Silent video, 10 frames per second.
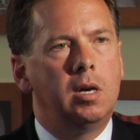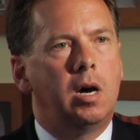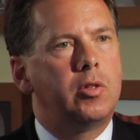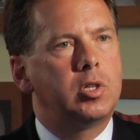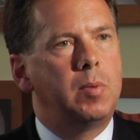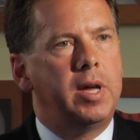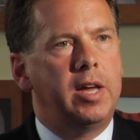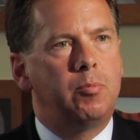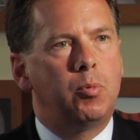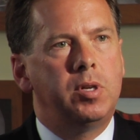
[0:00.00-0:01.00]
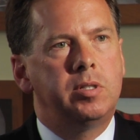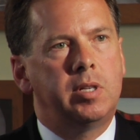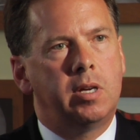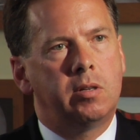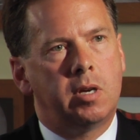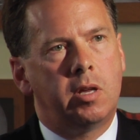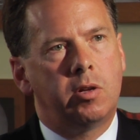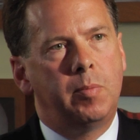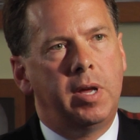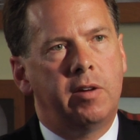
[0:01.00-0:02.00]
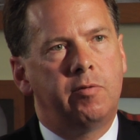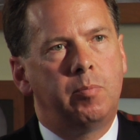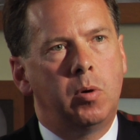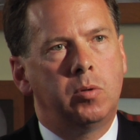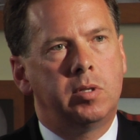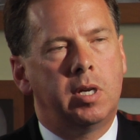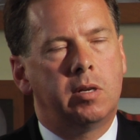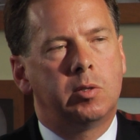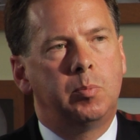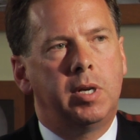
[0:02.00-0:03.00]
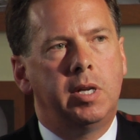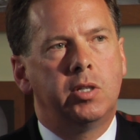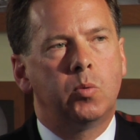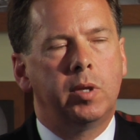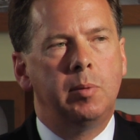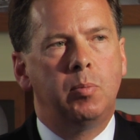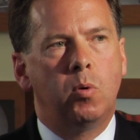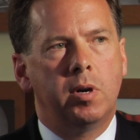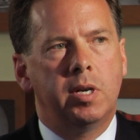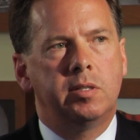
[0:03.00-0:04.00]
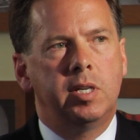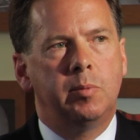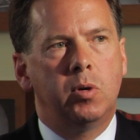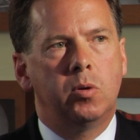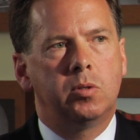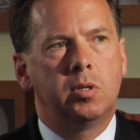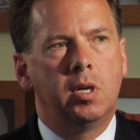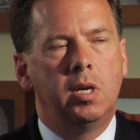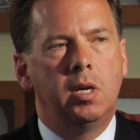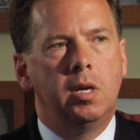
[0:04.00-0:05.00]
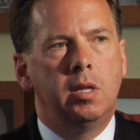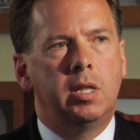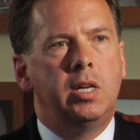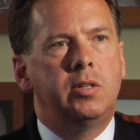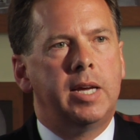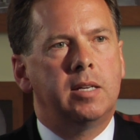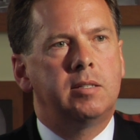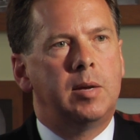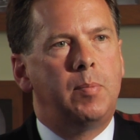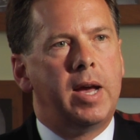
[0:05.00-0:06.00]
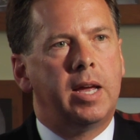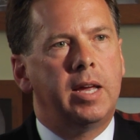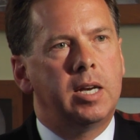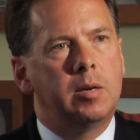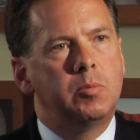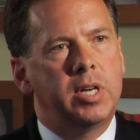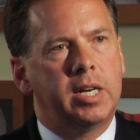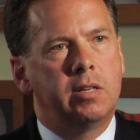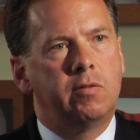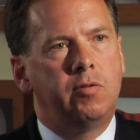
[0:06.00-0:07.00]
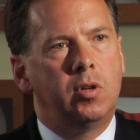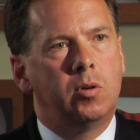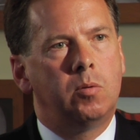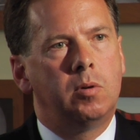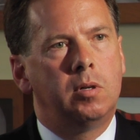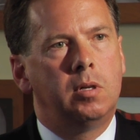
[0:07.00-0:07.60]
Others may have pre-sales, others may have post-sales. But it's really important as CMOs that you take a step back and get an objective view.